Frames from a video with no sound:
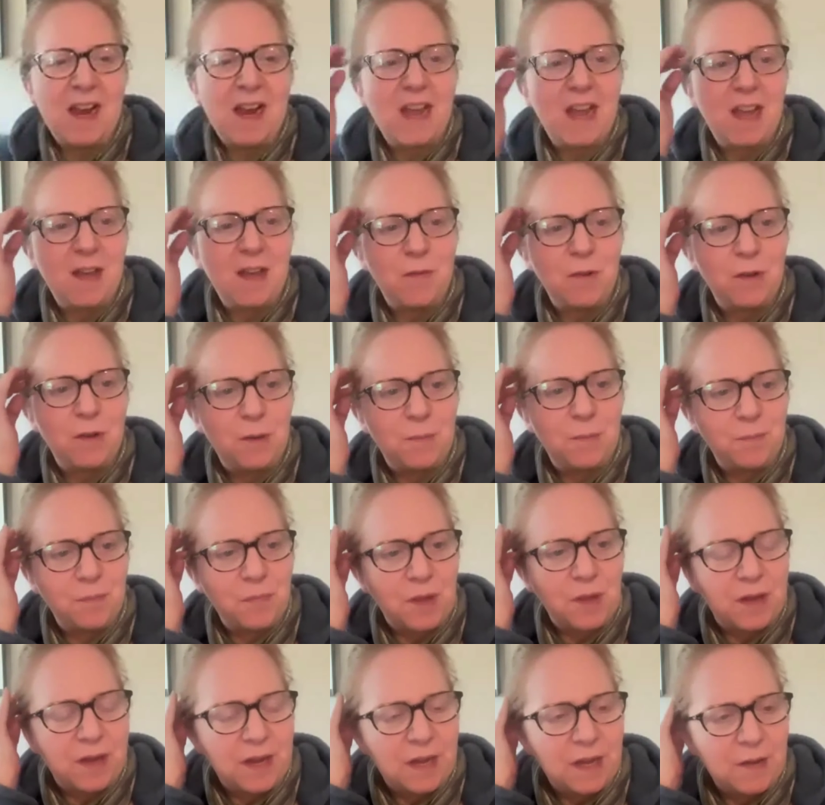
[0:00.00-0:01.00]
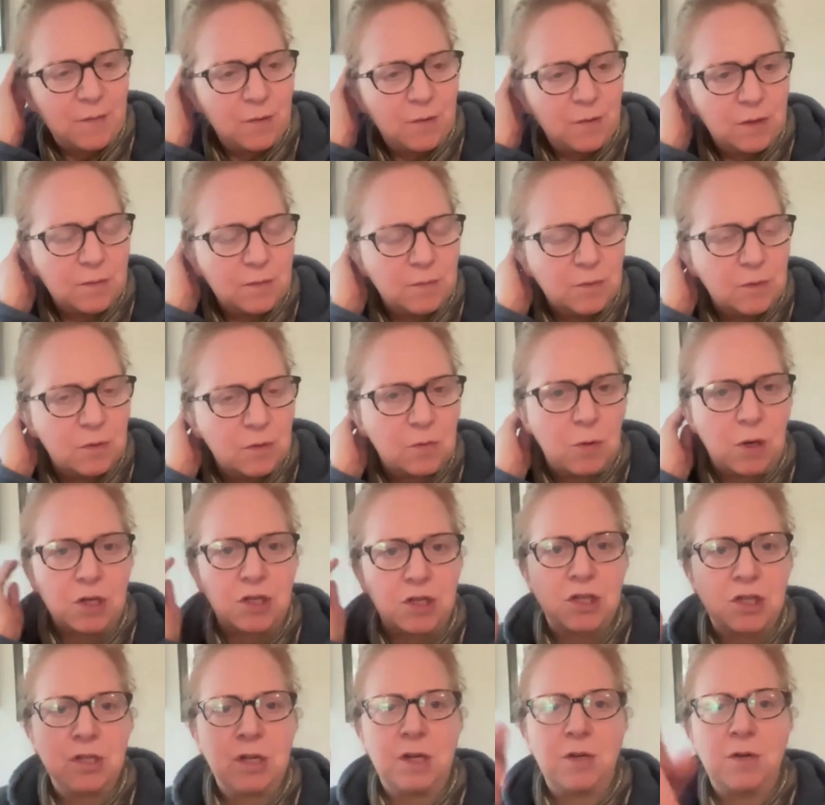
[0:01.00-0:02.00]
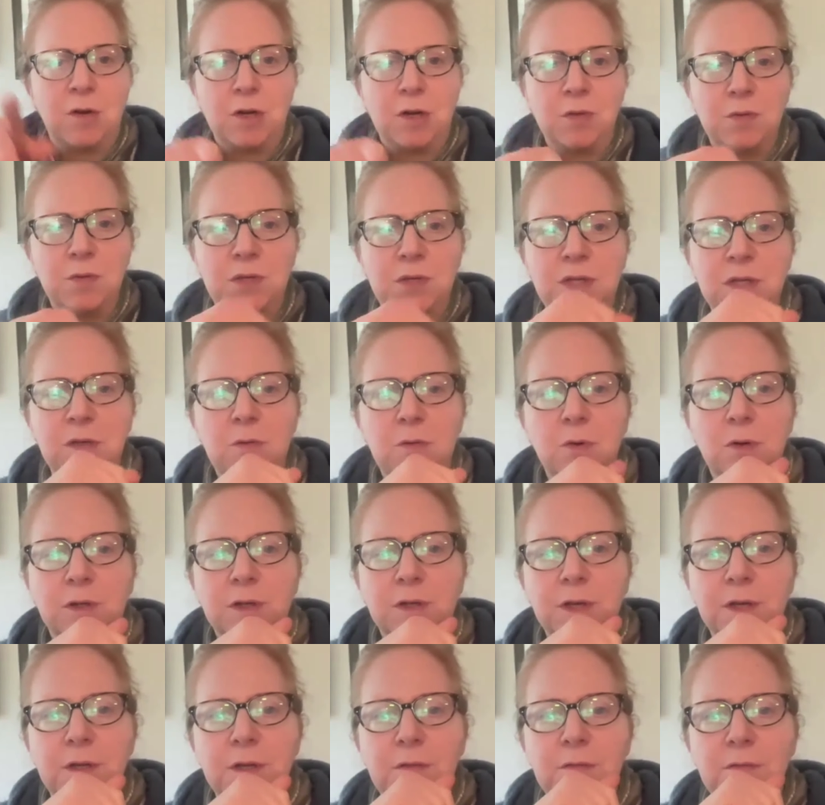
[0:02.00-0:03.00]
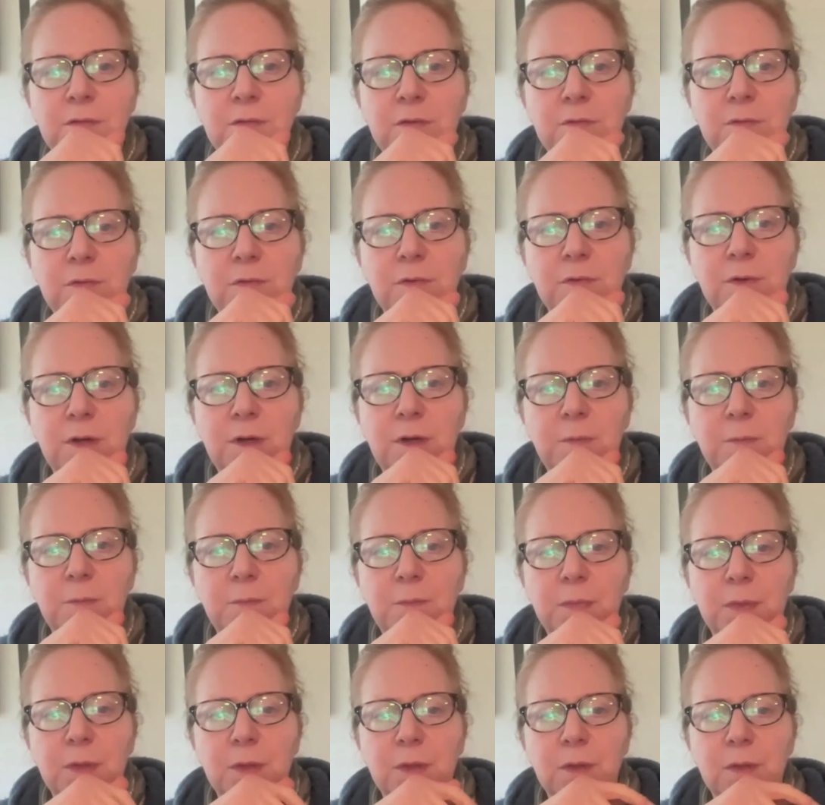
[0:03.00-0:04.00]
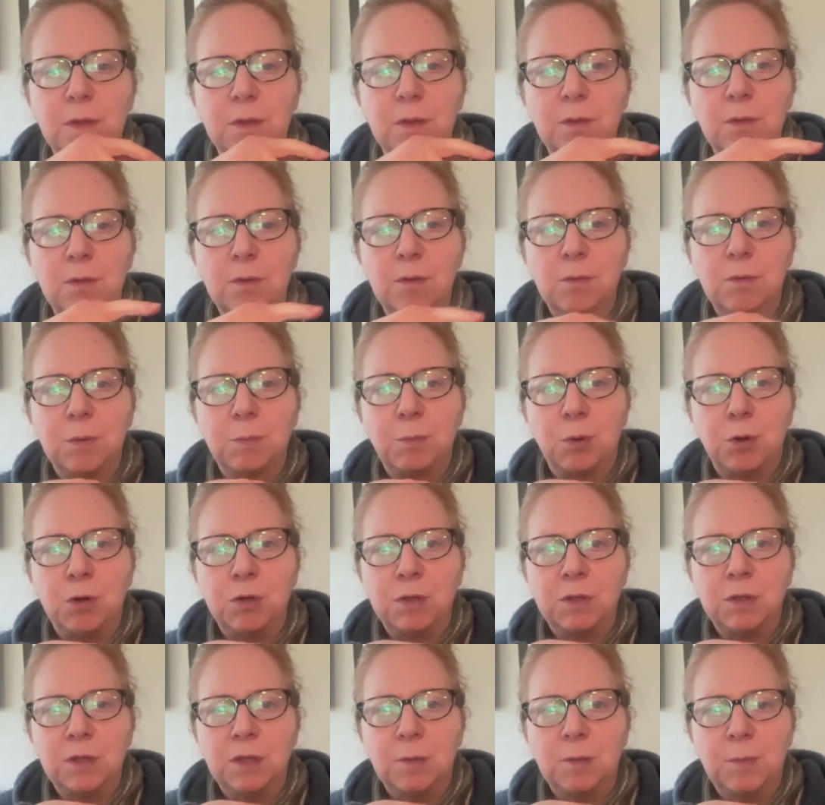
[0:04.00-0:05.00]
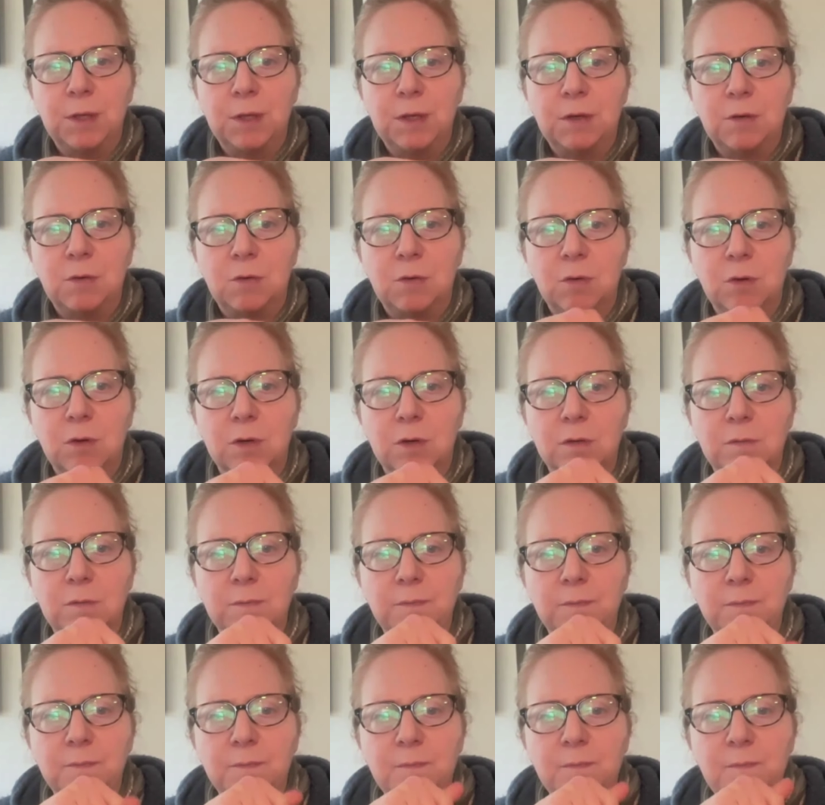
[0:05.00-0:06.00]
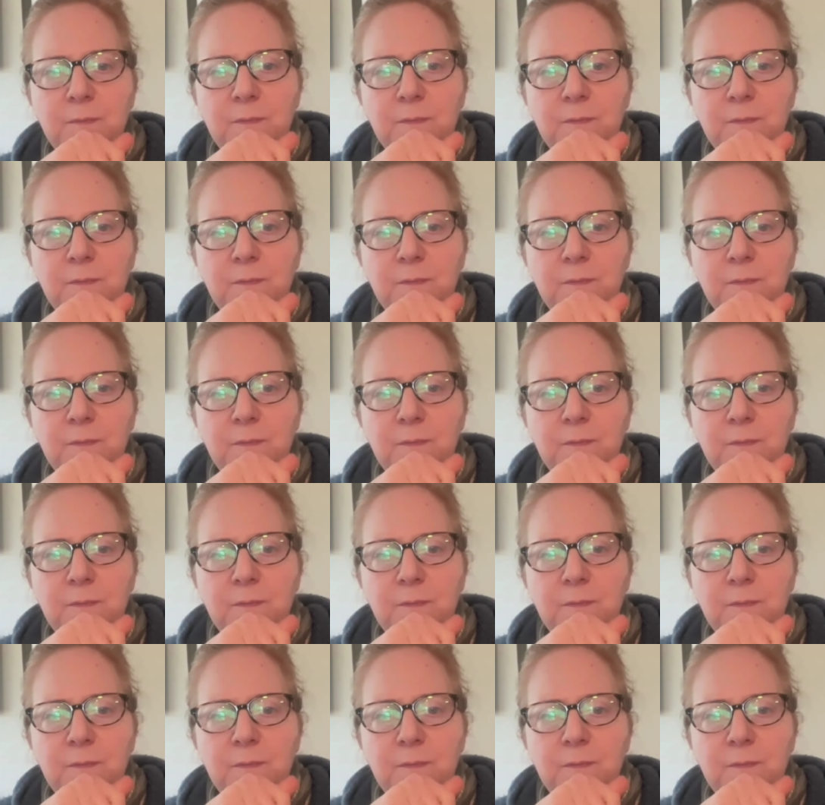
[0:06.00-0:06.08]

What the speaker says: I have a question. Are you still working with Burnt a little bit, or